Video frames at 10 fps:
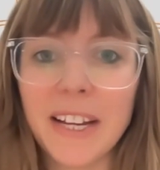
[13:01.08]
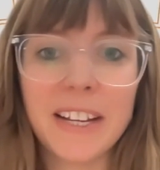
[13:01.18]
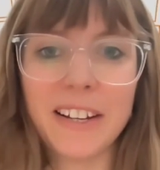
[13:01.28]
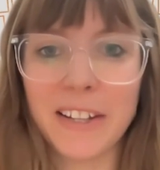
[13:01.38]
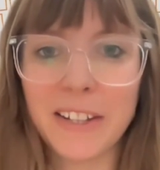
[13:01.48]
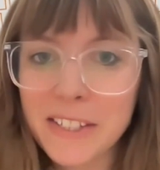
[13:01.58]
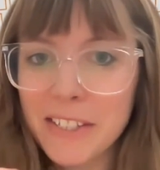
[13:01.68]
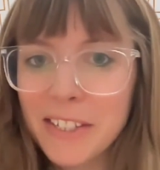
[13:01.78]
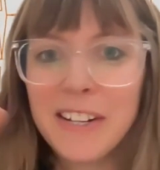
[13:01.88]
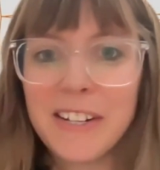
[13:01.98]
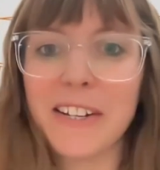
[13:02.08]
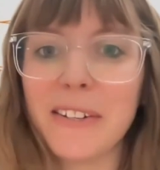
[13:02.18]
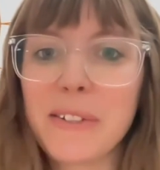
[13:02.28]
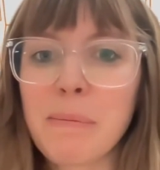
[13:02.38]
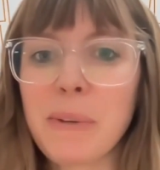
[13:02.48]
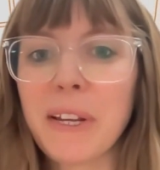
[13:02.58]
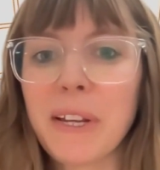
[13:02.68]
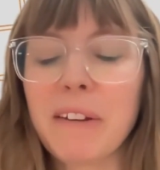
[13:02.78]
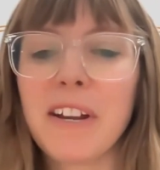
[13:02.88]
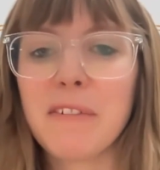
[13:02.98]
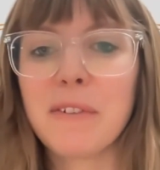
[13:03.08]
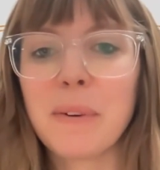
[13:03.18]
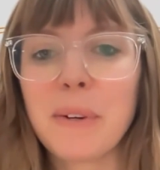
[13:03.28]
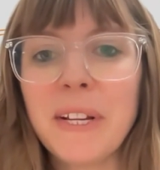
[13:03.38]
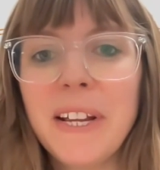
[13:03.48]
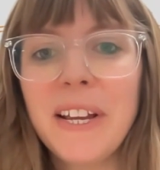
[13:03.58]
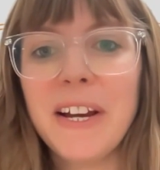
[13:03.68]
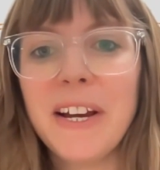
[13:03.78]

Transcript: I can start and jump in, Craig, if you want.